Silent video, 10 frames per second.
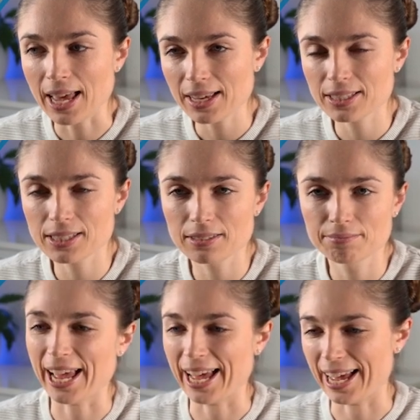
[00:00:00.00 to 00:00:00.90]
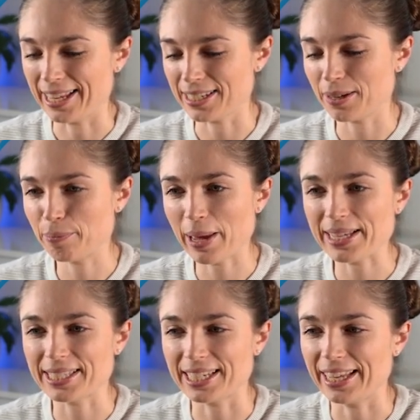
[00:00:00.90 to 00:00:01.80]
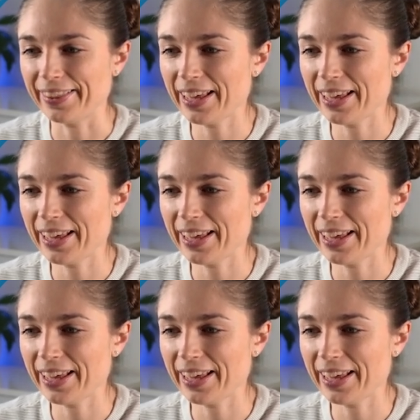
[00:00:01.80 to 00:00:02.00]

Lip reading: all of this and paste it in